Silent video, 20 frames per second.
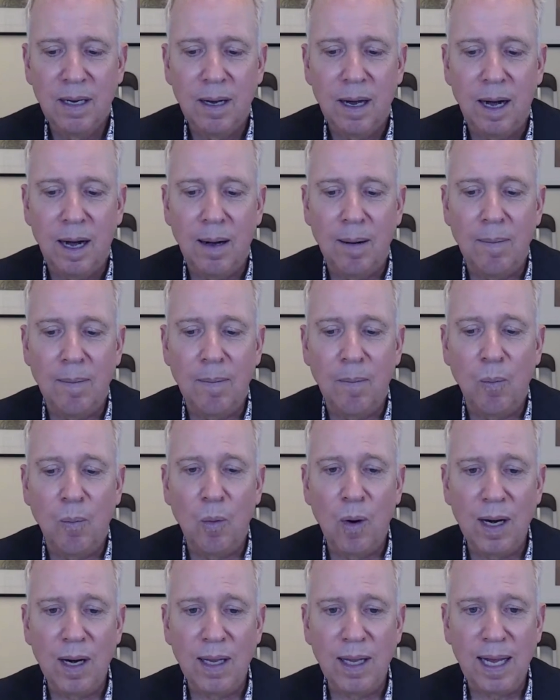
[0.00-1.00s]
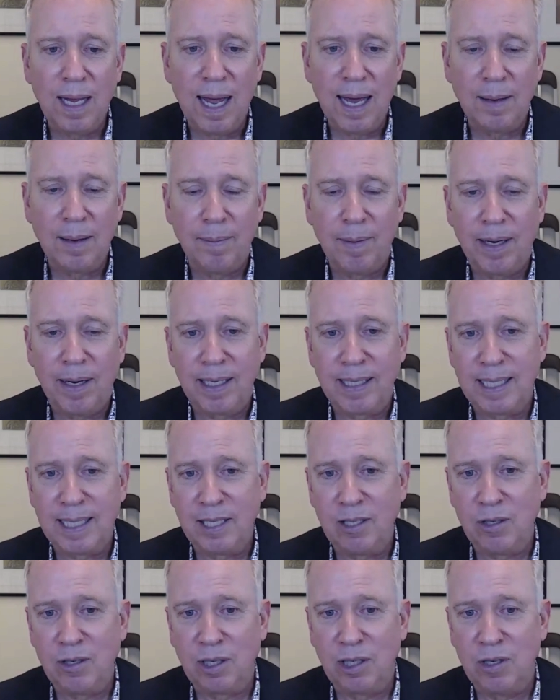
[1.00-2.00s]
One of the antibiotics that
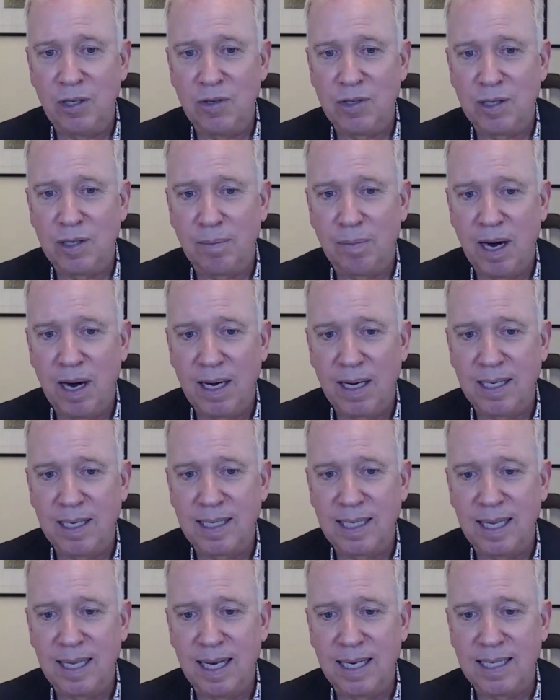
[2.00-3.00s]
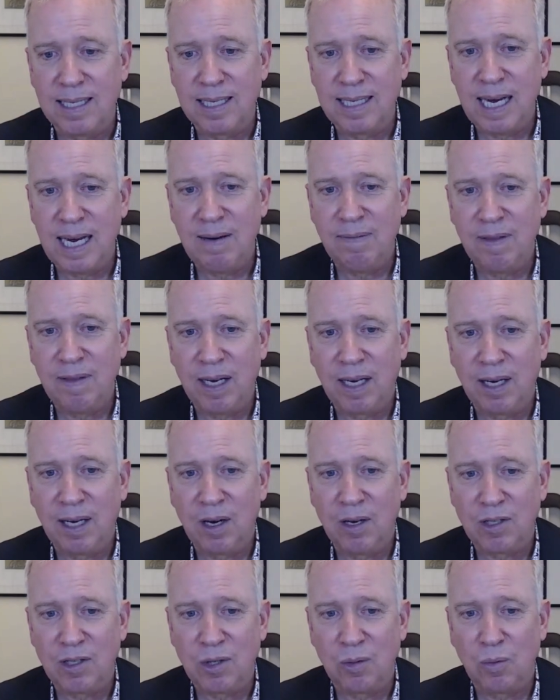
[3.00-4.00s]
you can use in pregnancy that's safe, that can
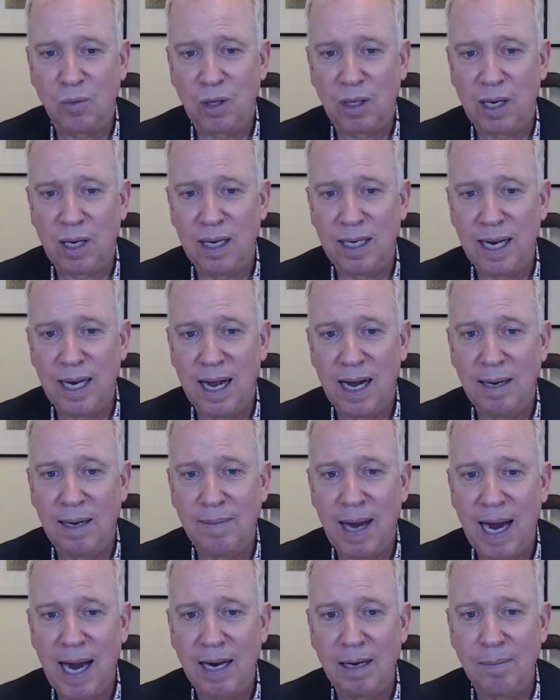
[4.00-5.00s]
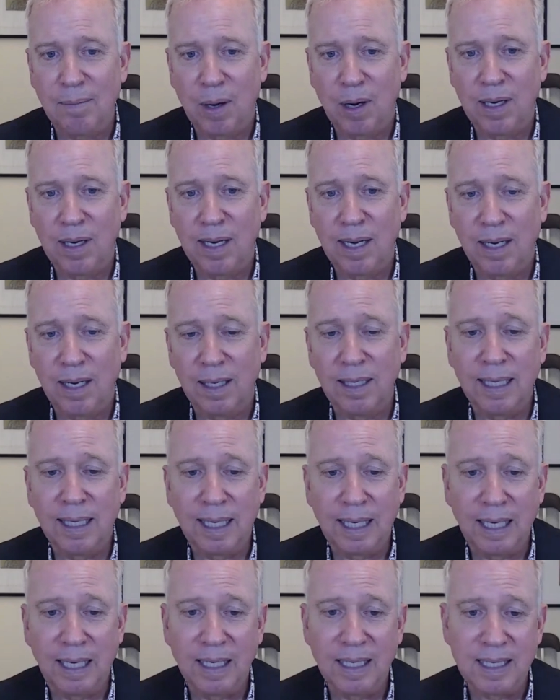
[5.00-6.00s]
also work on Lyme and Bartonella,
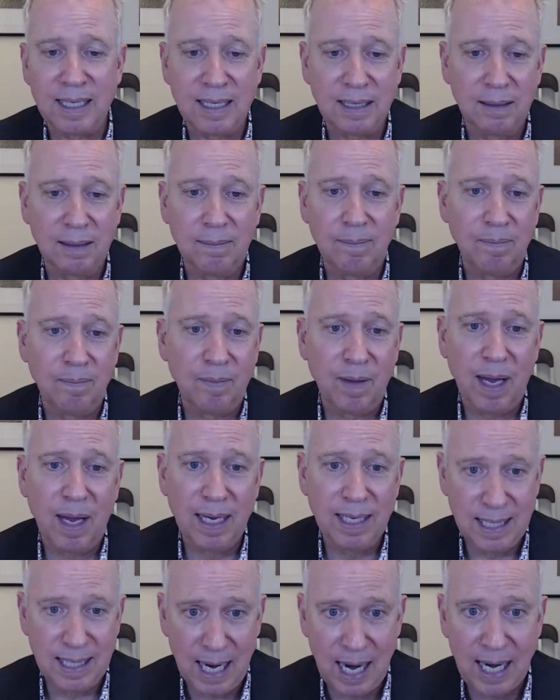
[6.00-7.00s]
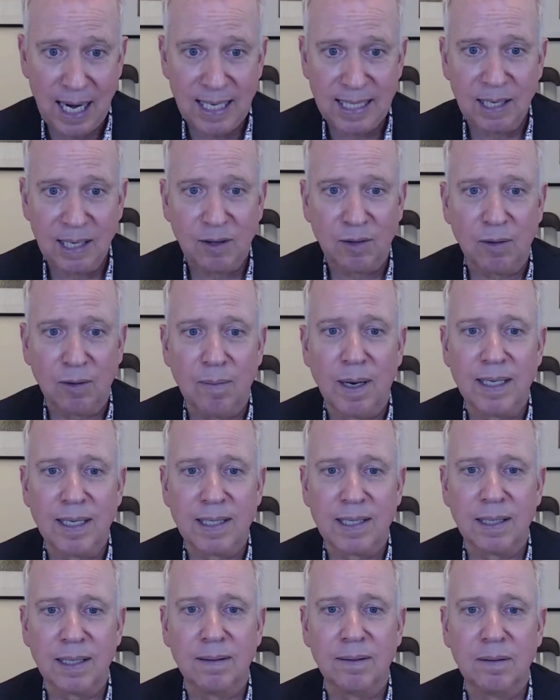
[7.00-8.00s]
is
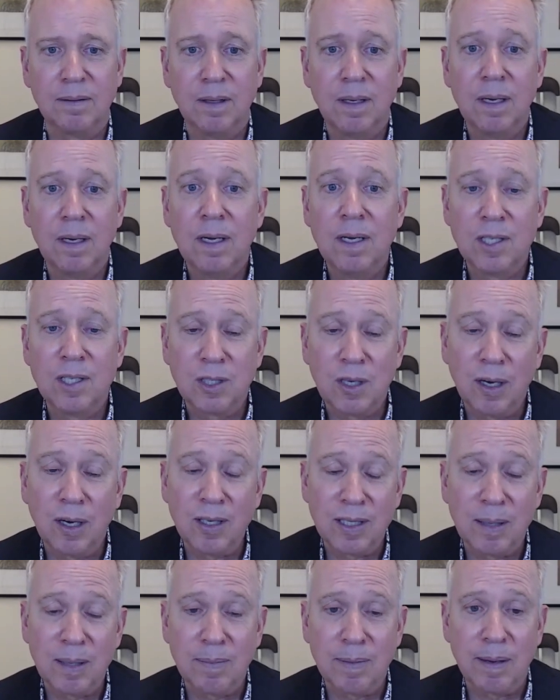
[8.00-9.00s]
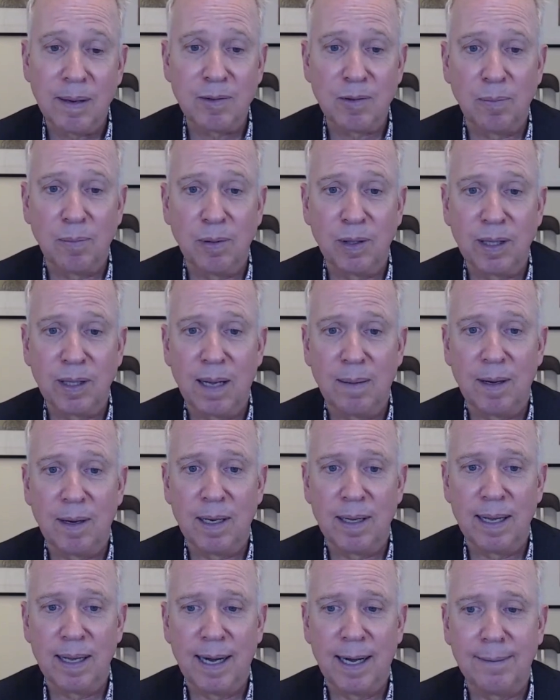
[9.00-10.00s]
azithromycin. So I sometimes will put them
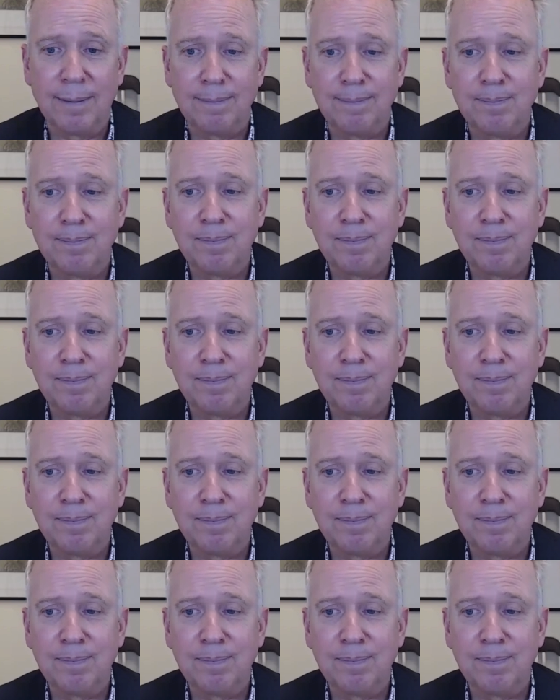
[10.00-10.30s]
on that.